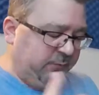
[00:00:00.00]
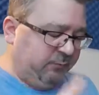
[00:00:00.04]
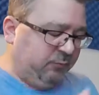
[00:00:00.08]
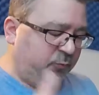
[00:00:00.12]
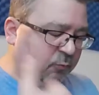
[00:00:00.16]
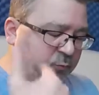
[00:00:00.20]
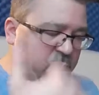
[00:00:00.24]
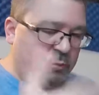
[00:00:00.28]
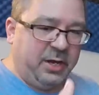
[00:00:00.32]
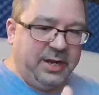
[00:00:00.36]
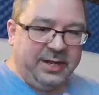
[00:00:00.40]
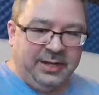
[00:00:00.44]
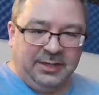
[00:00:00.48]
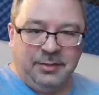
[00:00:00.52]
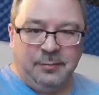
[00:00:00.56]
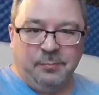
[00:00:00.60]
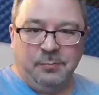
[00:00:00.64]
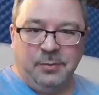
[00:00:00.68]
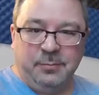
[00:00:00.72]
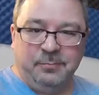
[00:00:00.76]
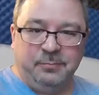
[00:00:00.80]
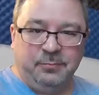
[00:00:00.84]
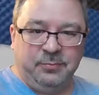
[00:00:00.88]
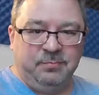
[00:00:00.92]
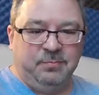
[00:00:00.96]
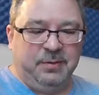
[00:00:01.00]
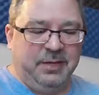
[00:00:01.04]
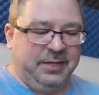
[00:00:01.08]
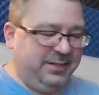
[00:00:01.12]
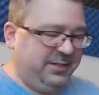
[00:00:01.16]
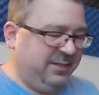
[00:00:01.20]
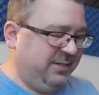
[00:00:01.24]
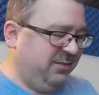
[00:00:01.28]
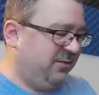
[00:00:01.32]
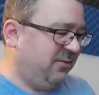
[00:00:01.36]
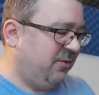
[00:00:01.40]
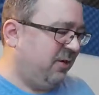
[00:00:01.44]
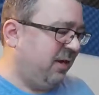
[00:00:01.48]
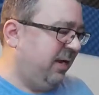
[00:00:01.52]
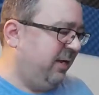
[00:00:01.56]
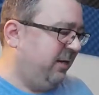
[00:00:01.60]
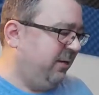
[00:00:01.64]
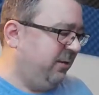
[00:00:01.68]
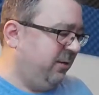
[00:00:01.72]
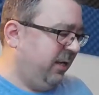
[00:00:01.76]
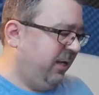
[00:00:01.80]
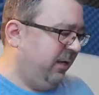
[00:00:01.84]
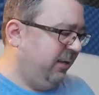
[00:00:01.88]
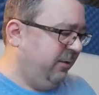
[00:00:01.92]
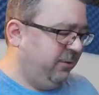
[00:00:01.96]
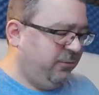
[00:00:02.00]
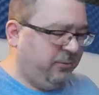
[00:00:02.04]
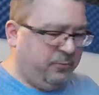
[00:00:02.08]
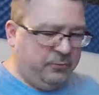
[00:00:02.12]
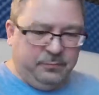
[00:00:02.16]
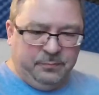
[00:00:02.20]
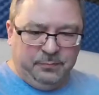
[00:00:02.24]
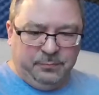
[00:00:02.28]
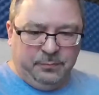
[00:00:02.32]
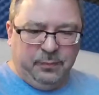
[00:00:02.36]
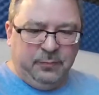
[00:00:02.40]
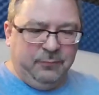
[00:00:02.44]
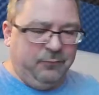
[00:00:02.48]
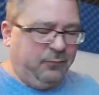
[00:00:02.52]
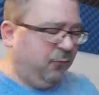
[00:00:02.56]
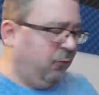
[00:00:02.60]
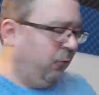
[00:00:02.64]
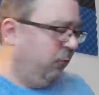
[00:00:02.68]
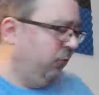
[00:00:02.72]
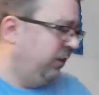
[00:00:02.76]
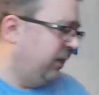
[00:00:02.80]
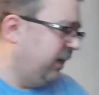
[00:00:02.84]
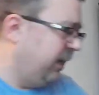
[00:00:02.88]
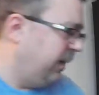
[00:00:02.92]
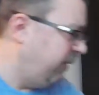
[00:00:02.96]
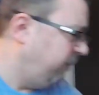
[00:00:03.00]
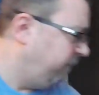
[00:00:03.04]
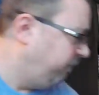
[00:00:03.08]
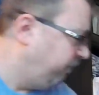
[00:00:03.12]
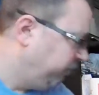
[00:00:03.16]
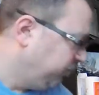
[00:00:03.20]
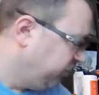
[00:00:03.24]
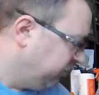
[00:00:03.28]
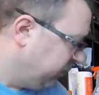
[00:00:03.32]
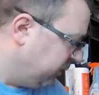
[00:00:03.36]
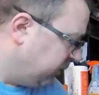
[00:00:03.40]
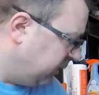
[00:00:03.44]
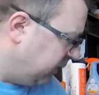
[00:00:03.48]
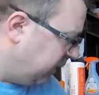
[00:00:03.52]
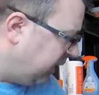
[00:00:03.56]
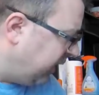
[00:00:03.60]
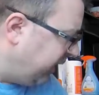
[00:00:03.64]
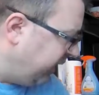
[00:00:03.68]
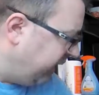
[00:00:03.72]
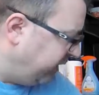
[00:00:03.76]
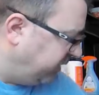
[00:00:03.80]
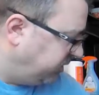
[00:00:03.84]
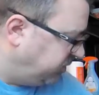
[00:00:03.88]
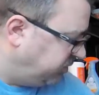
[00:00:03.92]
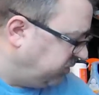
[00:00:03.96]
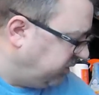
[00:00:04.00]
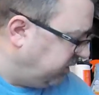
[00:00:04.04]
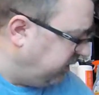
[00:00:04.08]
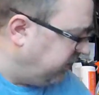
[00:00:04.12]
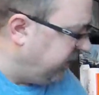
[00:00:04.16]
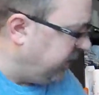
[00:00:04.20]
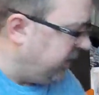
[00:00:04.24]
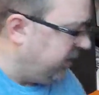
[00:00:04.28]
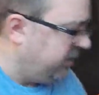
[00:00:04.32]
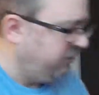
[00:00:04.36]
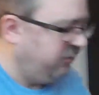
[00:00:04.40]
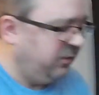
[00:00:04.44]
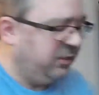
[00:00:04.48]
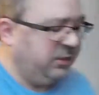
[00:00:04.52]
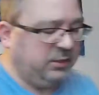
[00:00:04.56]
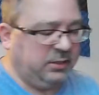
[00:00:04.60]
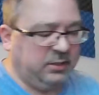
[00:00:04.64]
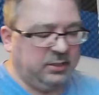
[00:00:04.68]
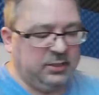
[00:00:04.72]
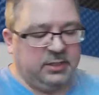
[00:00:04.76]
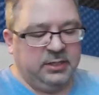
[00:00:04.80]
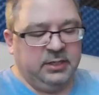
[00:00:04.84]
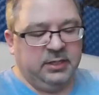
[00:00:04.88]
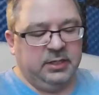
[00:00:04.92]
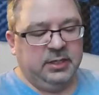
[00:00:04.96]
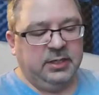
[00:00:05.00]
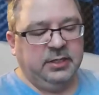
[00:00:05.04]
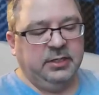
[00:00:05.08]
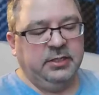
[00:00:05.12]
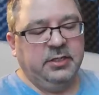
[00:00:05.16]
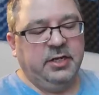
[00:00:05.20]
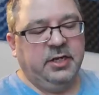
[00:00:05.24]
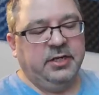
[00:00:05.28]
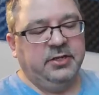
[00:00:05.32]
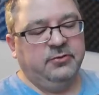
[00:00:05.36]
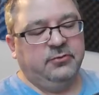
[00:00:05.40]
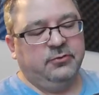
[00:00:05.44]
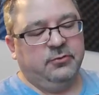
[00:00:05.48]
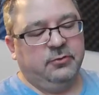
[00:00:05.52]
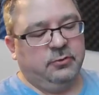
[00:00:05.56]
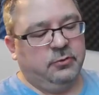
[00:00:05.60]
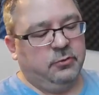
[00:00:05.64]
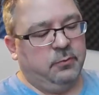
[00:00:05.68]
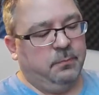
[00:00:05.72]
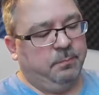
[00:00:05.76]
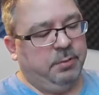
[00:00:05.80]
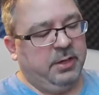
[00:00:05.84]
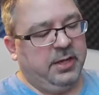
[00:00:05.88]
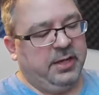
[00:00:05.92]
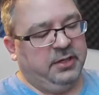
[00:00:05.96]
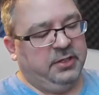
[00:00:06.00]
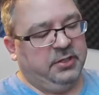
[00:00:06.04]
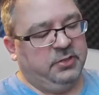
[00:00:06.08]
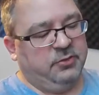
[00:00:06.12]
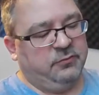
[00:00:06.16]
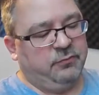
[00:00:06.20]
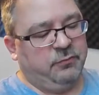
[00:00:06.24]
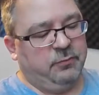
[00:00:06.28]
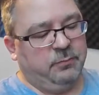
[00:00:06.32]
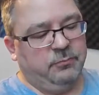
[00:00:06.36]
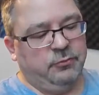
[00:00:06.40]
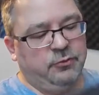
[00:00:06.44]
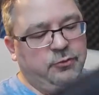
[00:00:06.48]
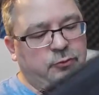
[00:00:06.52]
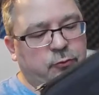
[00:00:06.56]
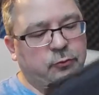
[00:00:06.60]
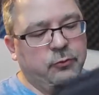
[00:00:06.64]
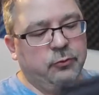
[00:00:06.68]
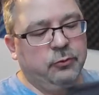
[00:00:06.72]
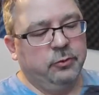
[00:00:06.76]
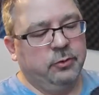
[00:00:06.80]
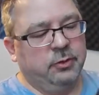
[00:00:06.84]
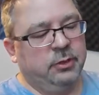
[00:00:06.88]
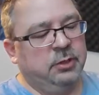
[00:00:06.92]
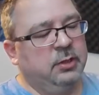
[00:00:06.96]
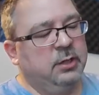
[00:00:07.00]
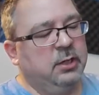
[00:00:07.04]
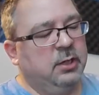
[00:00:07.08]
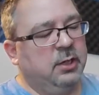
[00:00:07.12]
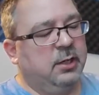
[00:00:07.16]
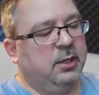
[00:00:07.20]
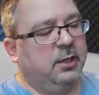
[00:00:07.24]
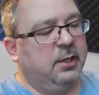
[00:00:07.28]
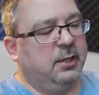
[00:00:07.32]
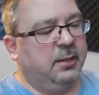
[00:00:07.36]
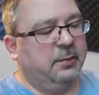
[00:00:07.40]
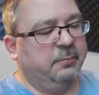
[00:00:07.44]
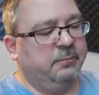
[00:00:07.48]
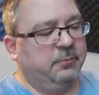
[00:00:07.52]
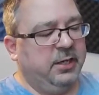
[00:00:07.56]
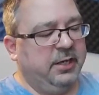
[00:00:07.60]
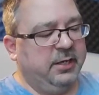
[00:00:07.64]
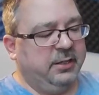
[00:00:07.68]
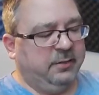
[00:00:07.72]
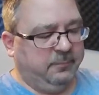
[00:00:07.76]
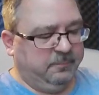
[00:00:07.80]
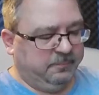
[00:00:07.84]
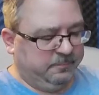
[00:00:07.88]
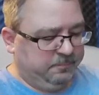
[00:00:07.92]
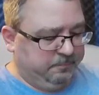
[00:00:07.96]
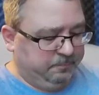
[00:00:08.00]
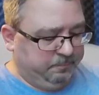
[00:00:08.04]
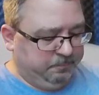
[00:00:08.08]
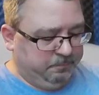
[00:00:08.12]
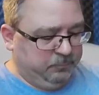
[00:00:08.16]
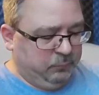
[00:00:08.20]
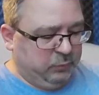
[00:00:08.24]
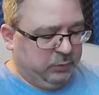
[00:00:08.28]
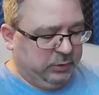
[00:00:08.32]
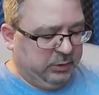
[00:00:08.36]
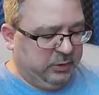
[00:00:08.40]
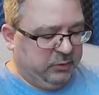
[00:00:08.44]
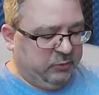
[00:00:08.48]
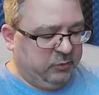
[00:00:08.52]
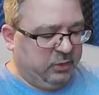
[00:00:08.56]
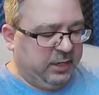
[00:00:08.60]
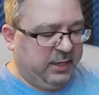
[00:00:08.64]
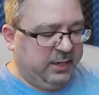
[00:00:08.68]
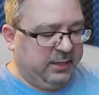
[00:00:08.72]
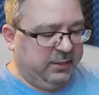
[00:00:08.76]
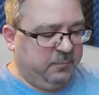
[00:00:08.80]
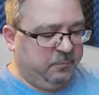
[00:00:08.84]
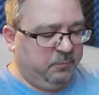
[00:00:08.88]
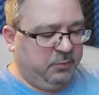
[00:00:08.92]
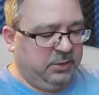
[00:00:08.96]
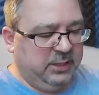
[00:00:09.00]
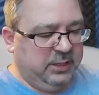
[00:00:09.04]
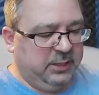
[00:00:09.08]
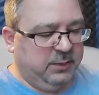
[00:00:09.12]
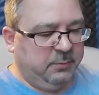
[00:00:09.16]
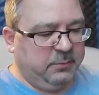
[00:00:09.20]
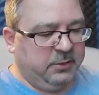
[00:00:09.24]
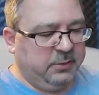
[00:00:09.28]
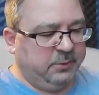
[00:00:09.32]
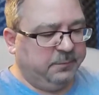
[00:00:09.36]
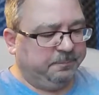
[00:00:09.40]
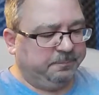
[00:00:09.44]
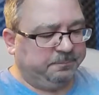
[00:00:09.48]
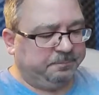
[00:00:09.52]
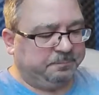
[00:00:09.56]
to wind them up. And so I don't prefer that. I actually have a nice little package from Shure that another item came in